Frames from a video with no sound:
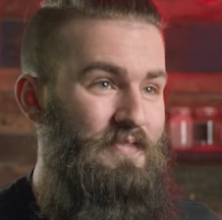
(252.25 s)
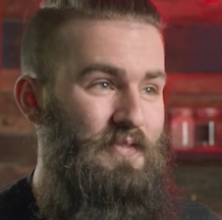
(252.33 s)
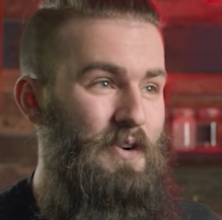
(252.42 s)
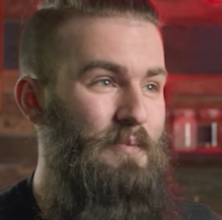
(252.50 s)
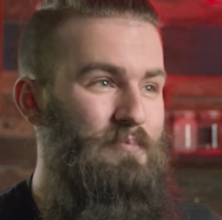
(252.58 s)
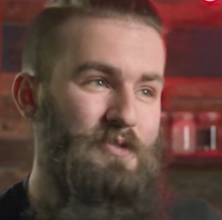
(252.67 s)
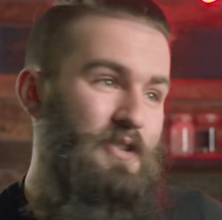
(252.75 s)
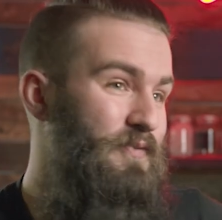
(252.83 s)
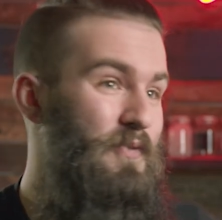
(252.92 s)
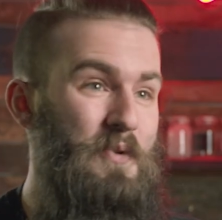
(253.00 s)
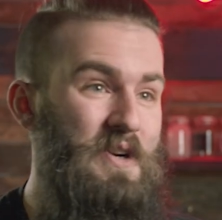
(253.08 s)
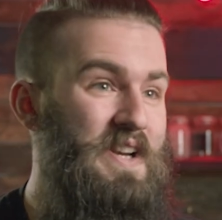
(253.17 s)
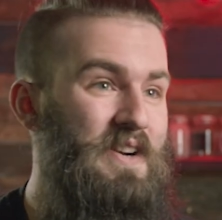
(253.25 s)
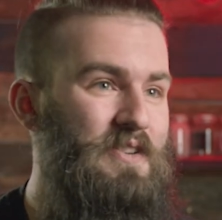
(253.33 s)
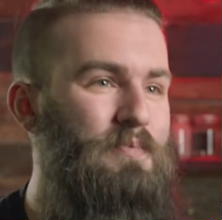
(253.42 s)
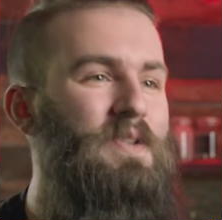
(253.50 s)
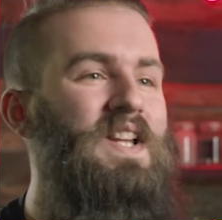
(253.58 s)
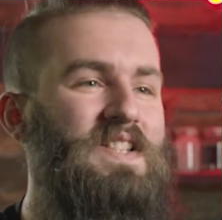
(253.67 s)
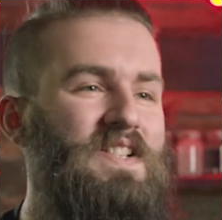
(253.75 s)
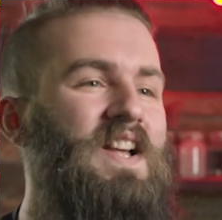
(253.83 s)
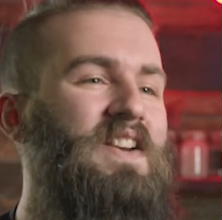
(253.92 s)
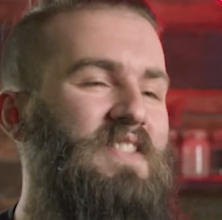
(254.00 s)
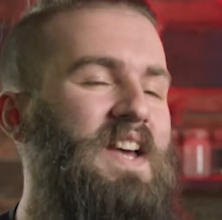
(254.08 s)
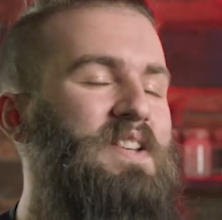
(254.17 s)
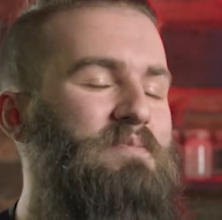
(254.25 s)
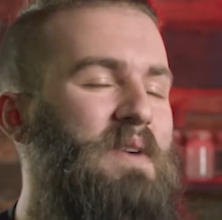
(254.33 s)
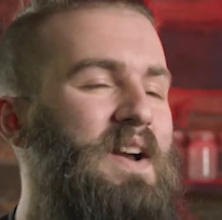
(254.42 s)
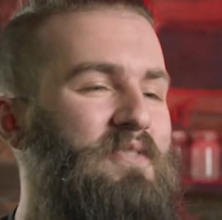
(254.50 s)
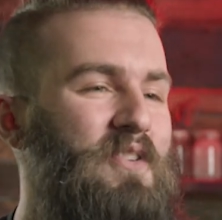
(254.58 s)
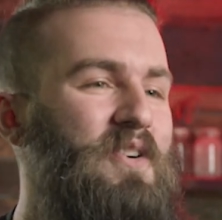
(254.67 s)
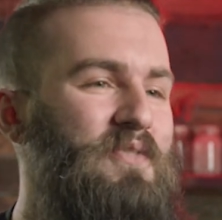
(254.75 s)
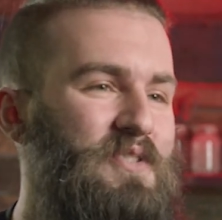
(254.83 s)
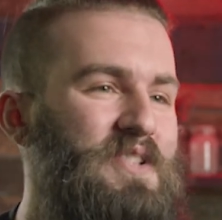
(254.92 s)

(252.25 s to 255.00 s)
from just 4 years, but a lot of that is my fault for